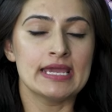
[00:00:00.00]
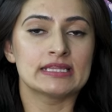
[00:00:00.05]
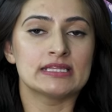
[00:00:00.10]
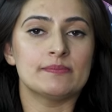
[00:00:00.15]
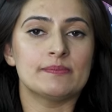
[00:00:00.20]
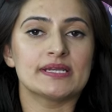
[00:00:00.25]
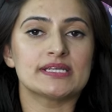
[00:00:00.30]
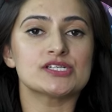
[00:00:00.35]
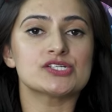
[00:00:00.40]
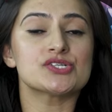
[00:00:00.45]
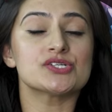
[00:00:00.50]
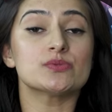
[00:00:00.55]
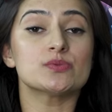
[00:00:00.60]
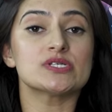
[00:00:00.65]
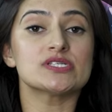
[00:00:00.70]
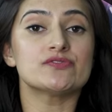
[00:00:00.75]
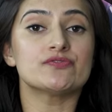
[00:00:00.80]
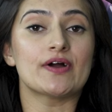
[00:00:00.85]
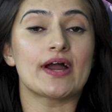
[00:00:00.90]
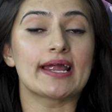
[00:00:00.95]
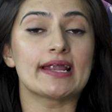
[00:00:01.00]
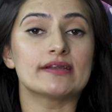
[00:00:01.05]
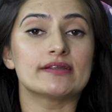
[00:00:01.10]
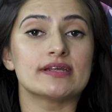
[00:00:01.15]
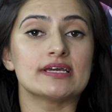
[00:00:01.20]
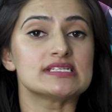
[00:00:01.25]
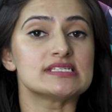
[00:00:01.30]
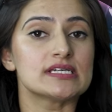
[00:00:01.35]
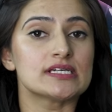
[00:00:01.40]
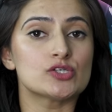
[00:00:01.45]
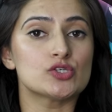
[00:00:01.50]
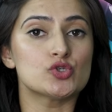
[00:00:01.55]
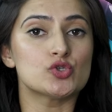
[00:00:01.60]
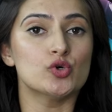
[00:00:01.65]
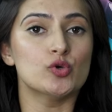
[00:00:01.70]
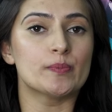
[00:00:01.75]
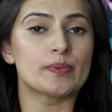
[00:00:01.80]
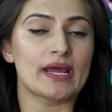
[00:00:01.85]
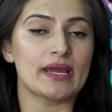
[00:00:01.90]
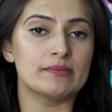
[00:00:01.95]
The petition was filed raising
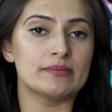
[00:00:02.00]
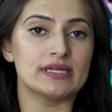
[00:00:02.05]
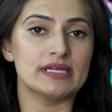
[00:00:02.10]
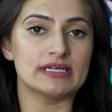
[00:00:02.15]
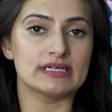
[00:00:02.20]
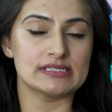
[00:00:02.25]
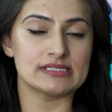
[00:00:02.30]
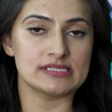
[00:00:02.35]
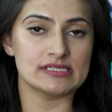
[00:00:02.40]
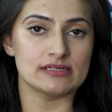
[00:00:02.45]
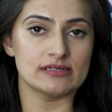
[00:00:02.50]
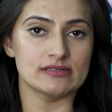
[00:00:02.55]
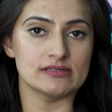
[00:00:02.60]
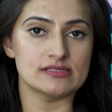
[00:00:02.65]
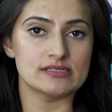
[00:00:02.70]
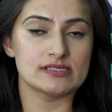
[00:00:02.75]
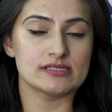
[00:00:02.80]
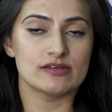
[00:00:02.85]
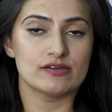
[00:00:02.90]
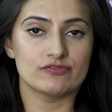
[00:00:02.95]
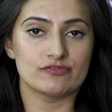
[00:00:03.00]
two primary concerns.